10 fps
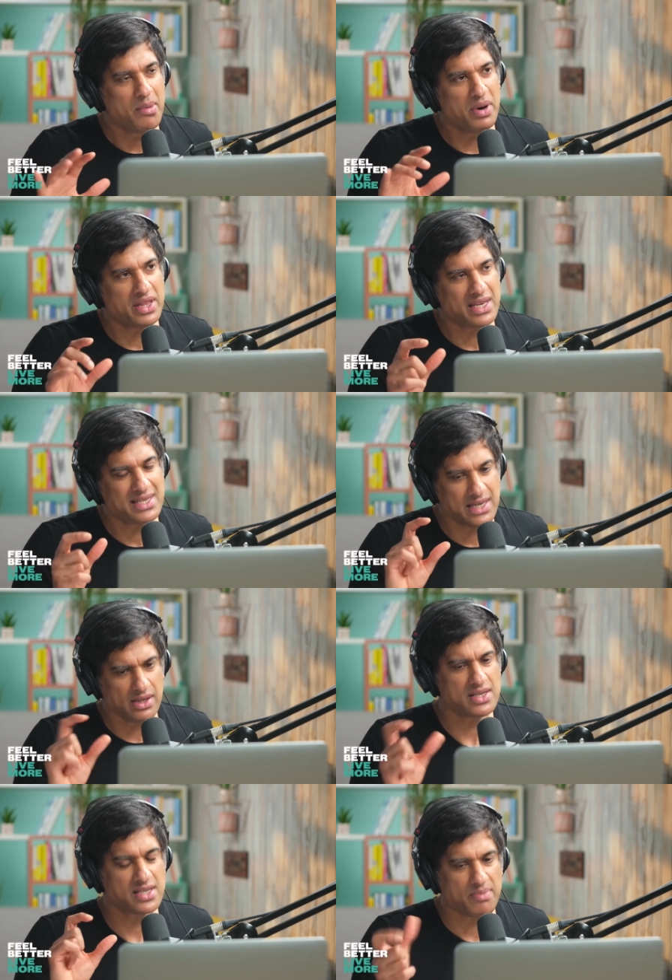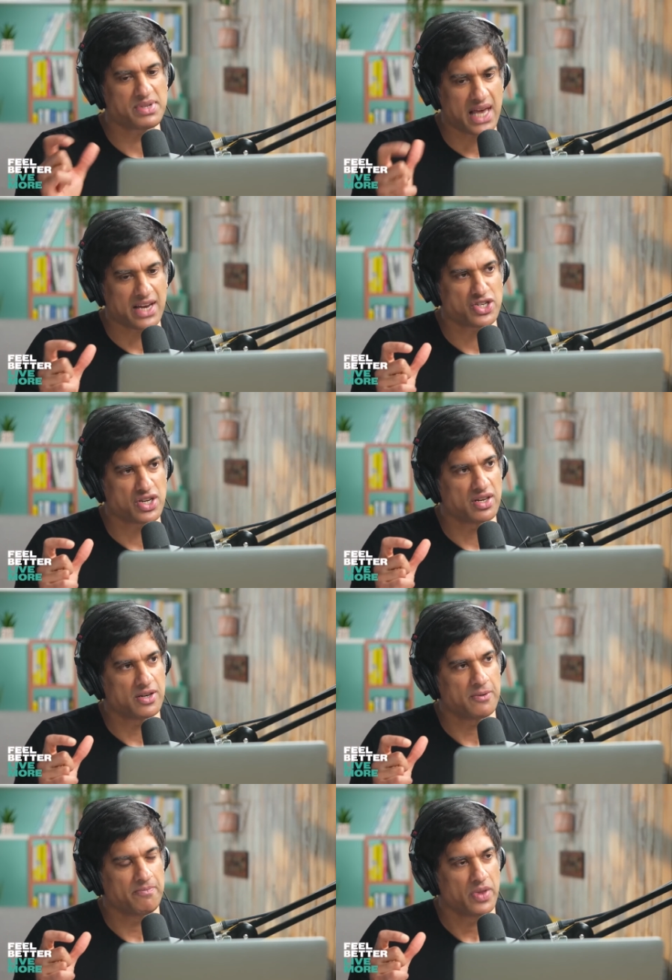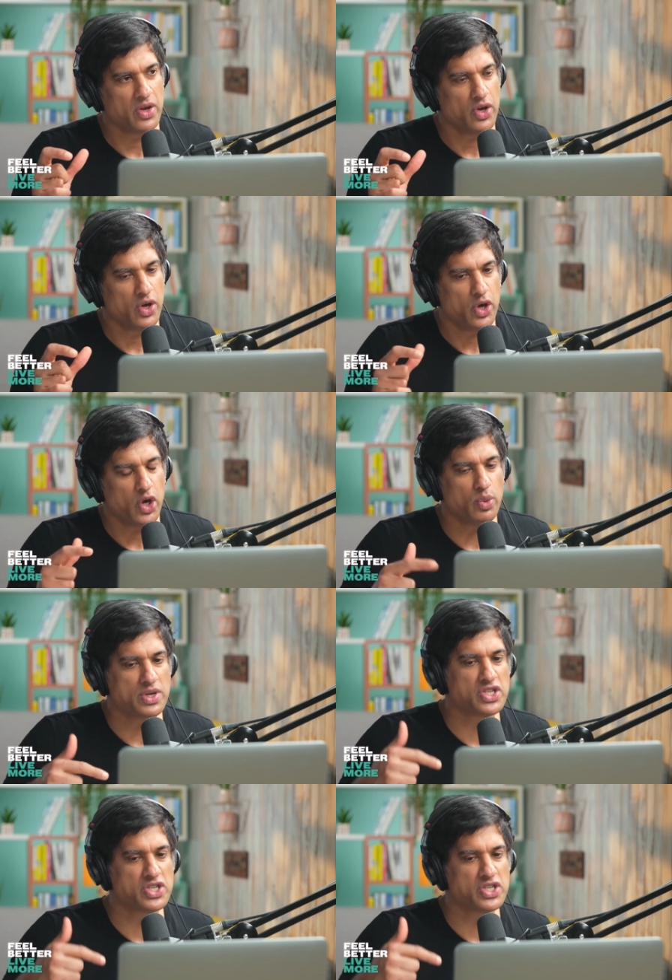but there's still a subsection who were